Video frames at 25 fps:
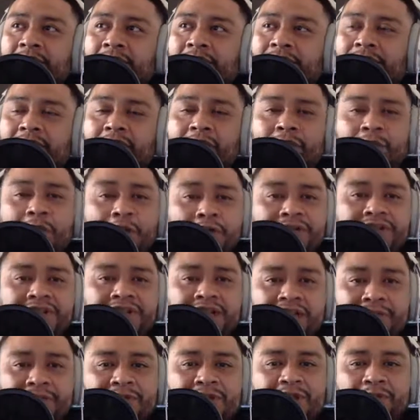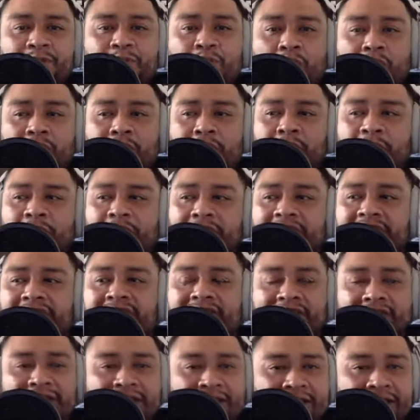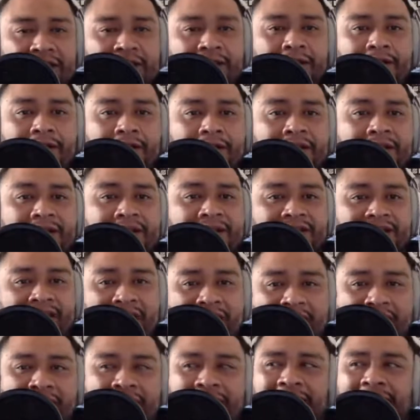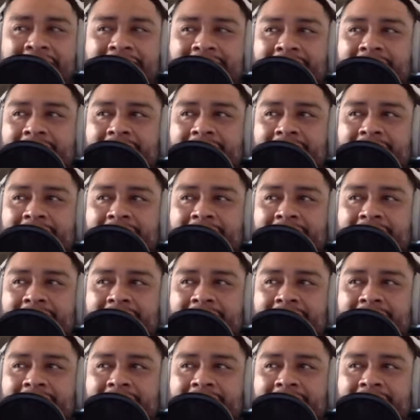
they're roasting him to the point where he's sitting there, he's sad,